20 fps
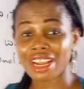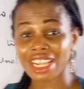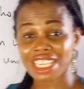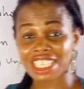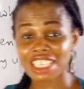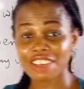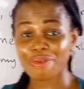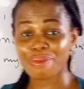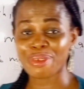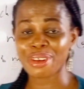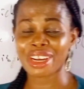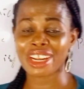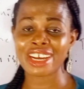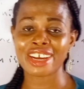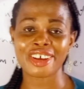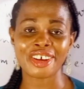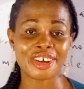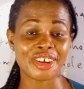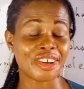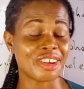relative
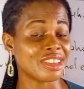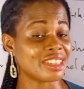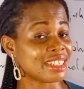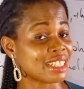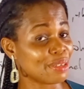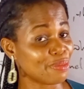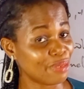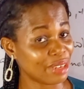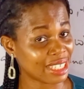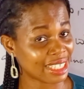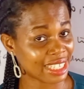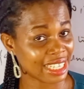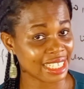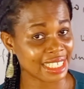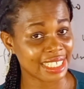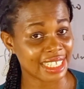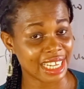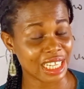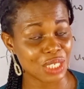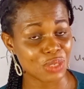pronoun concord simply
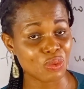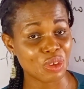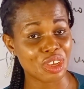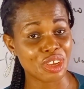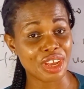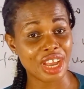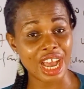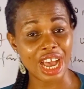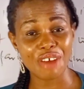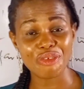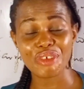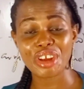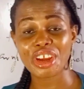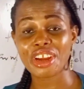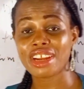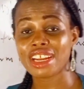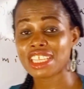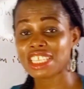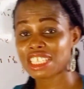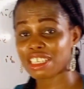states that when you have a
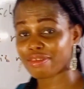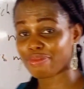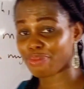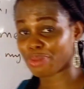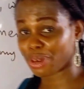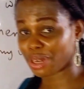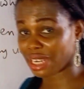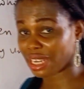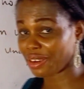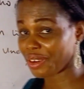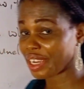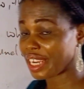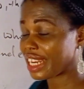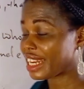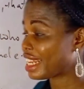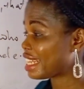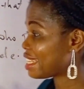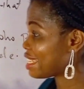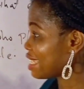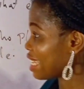relative pronoun
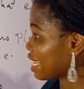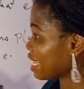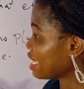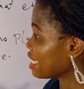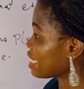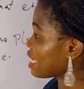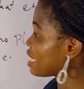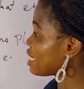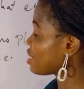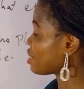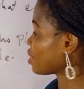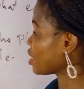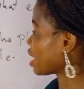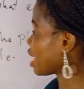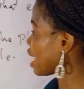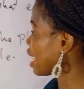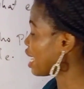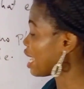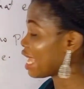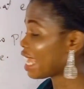in a sentence,
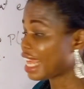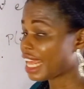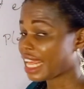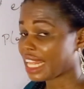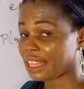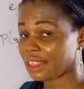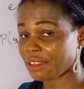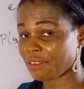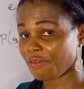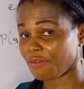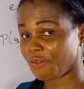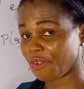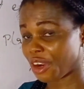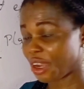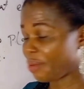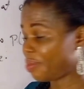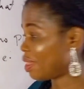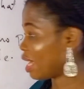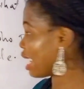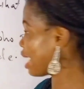okay, the verb